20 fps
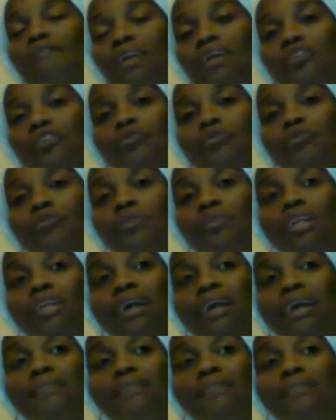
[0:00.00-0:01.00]
an injury and
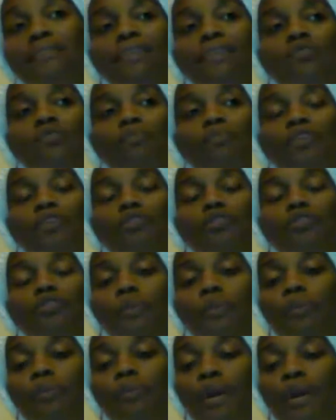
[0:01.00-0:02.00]
they say that this person
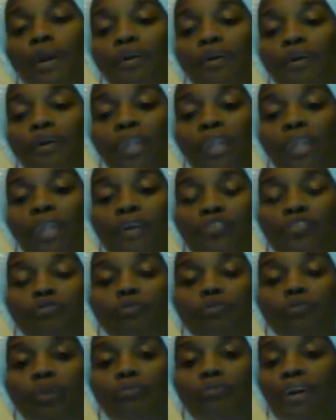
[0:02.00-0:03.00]
will be paralyzed
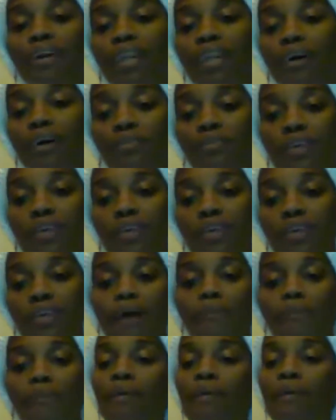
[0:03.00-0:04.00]
for a very long
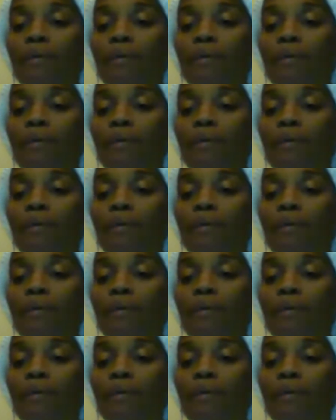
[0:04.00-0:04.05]
time,